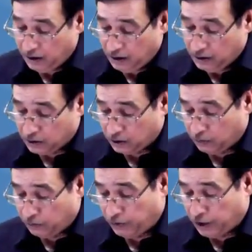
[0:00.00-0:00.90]
So
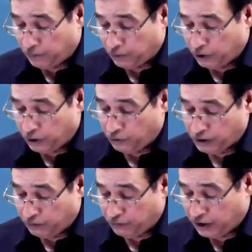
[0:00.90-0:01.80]
we will have to reduce
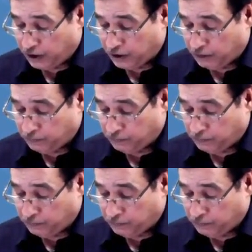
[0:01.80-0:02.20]
our income.